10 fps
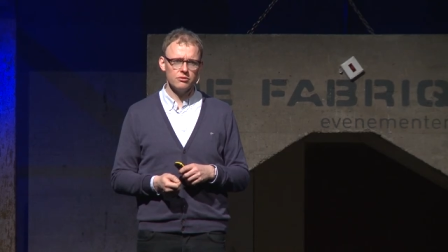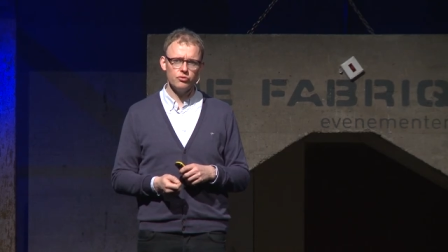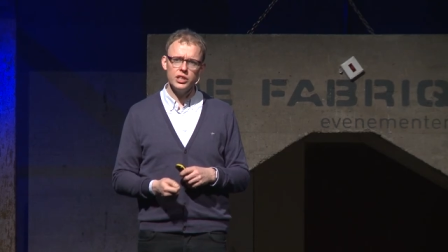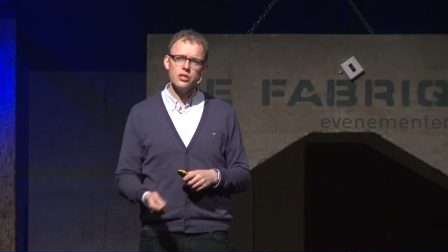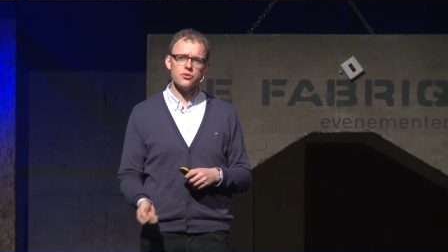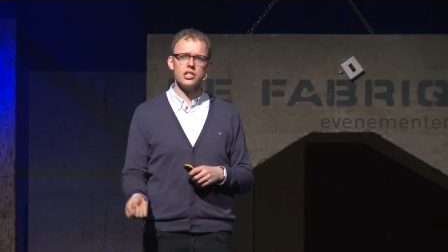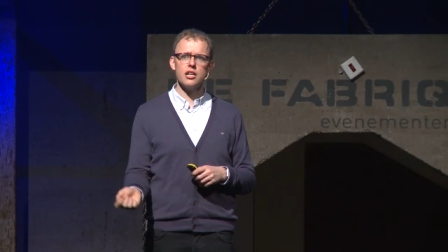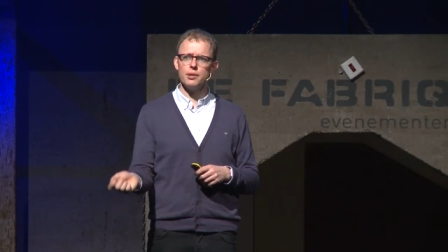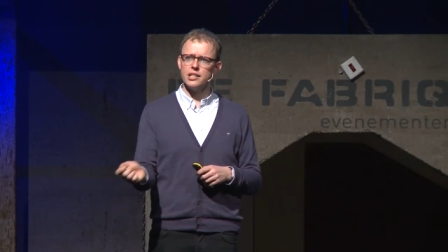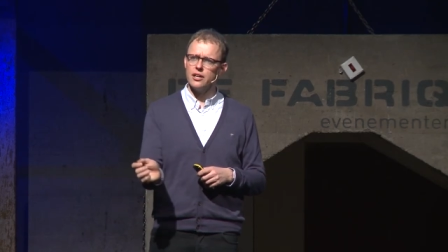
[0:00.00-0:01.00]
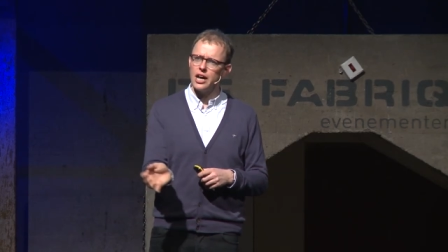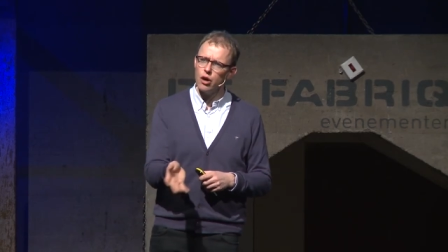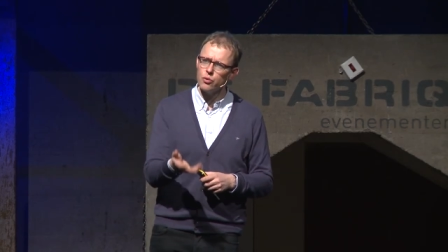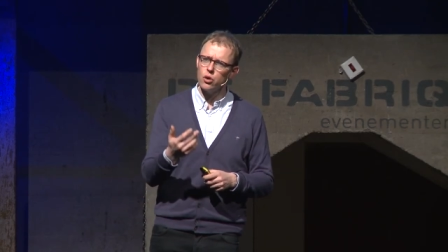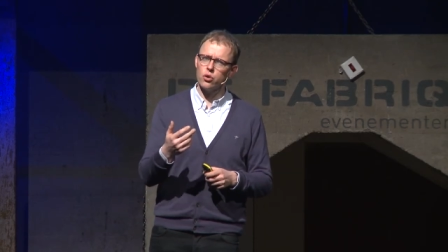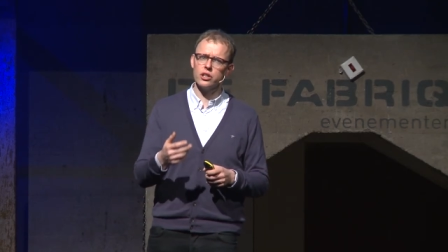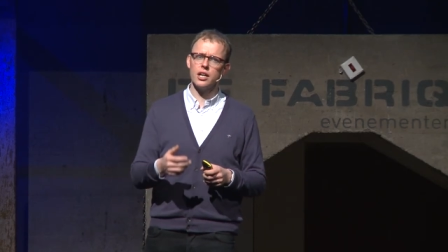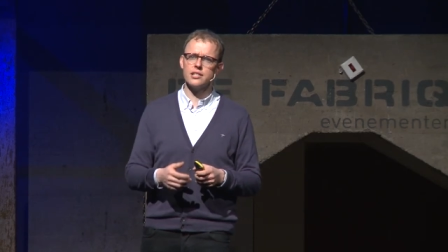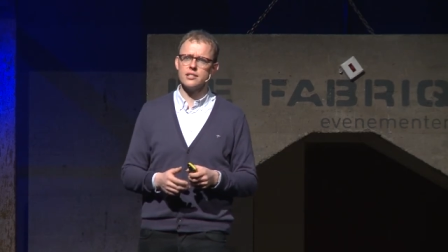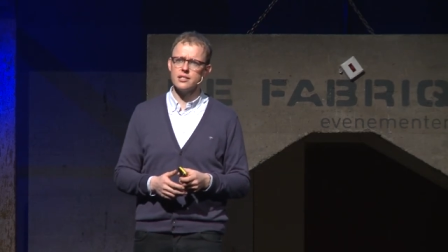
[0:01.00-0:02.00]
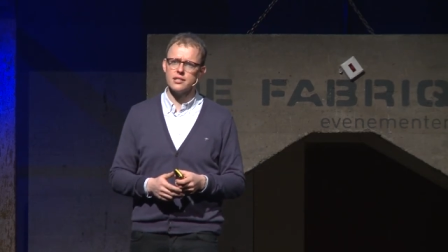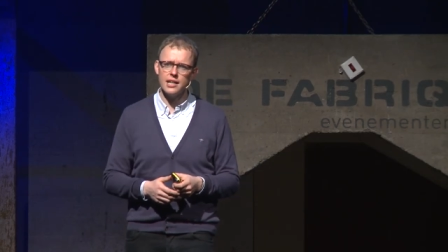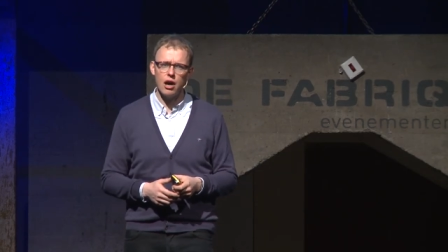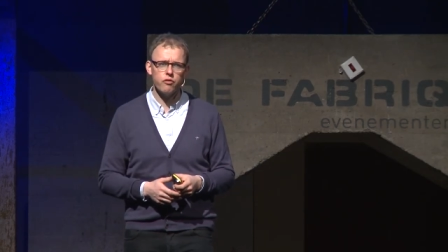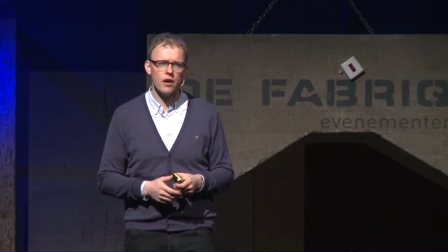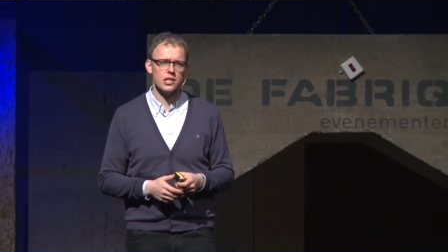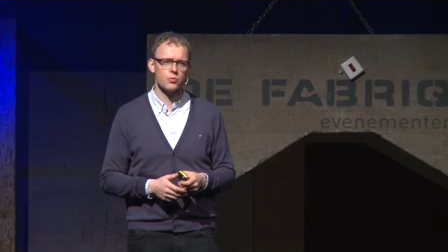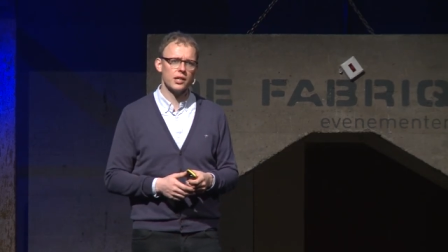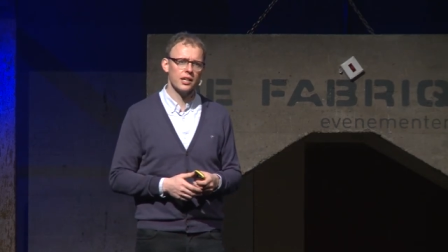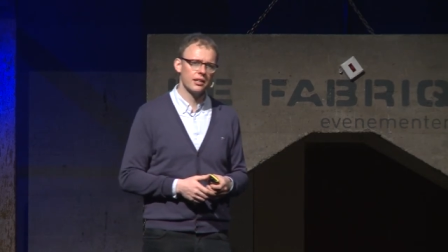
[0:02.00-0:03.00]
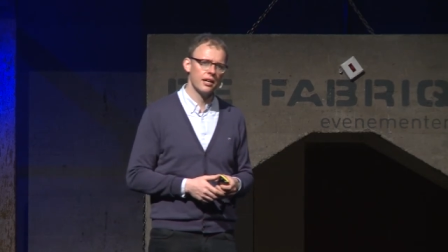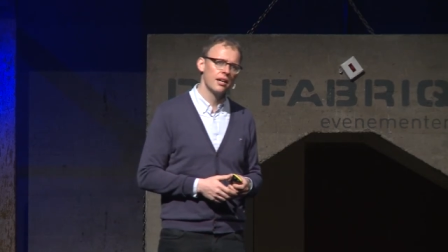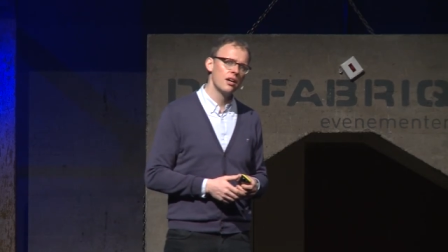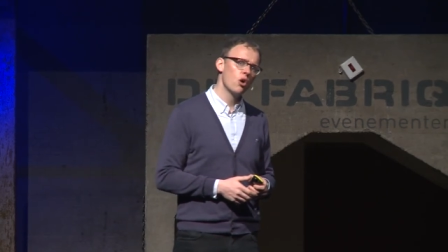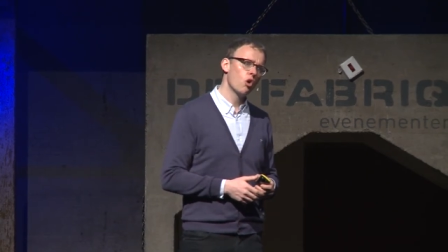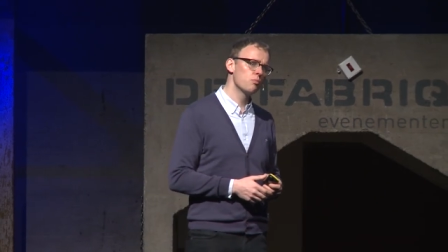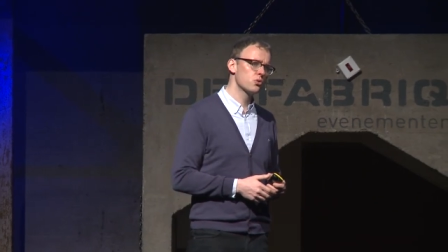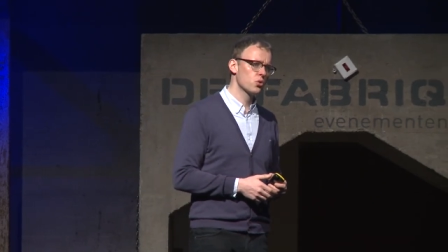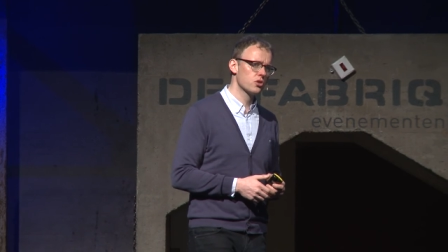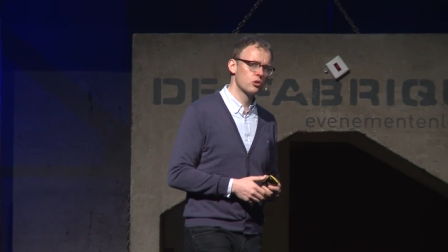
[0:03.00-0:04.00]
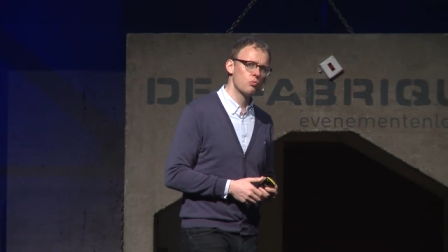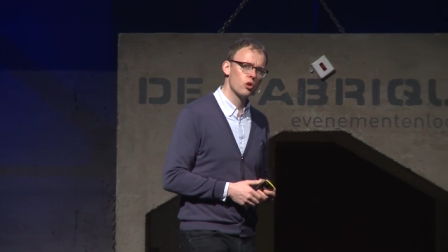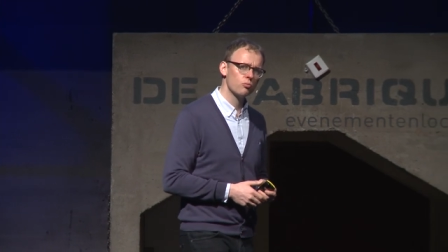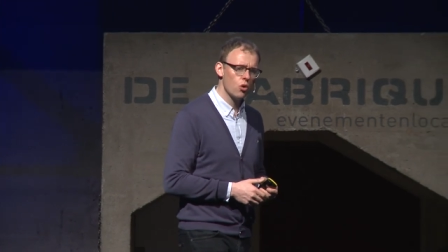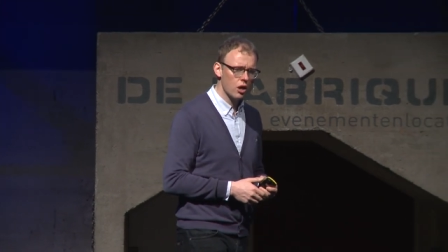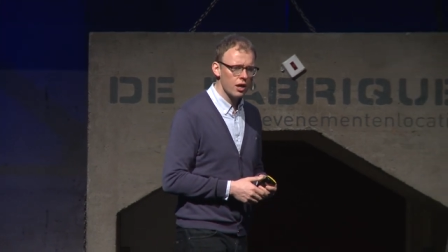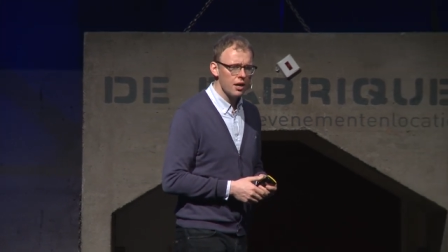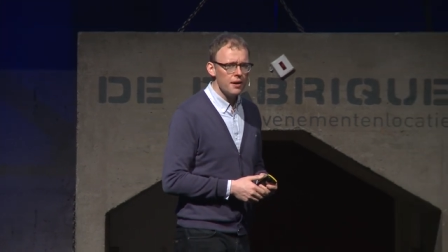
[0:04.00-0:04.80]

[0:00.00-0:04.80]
We need to see a bit on how we organize this and how fast we can uh, open source this more and more.